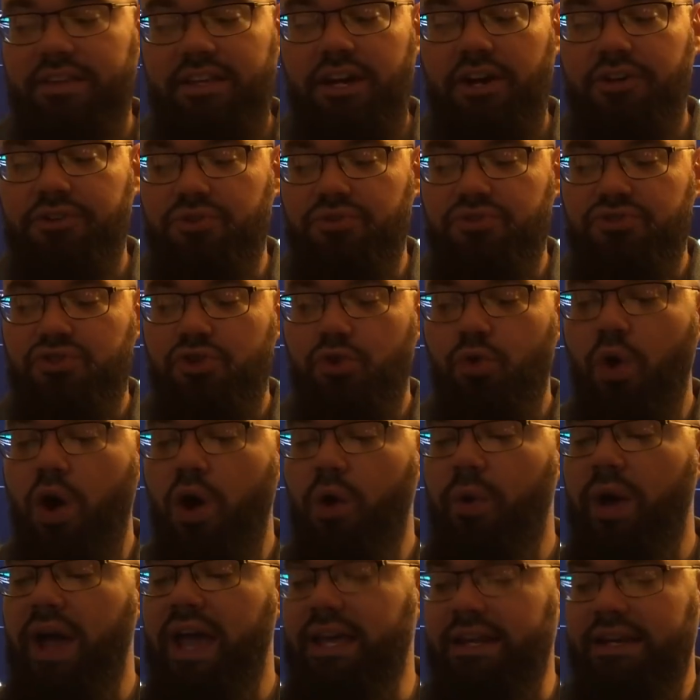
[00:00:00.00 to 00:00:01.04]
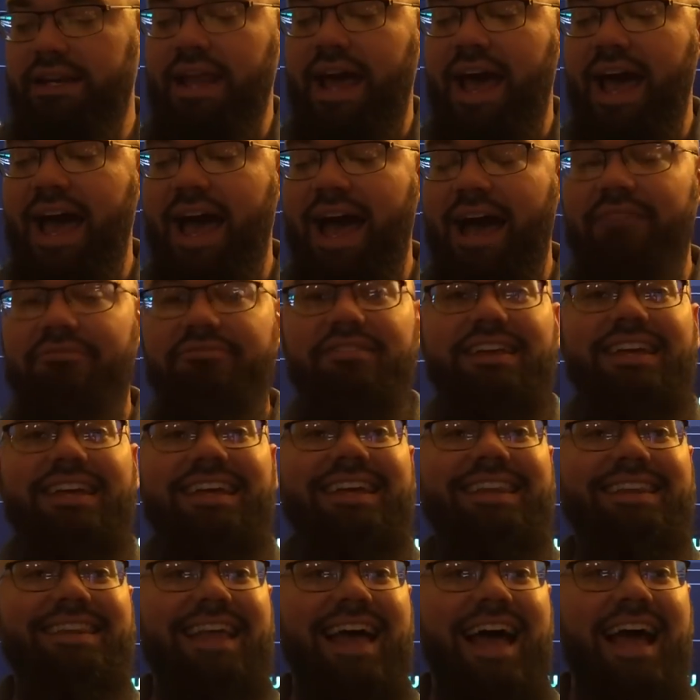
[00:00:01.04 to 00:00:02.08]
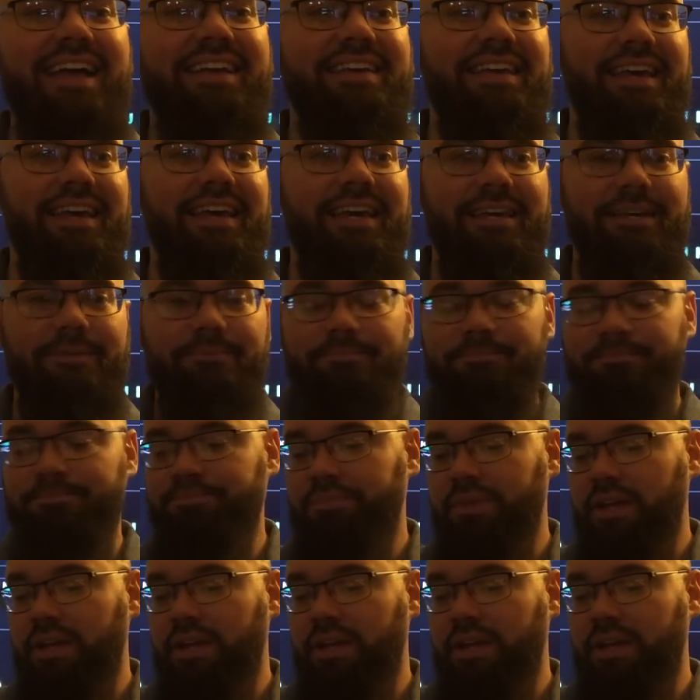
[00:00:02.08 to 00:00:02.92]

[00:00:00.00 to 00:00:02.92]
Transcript: under 208.5 in that game.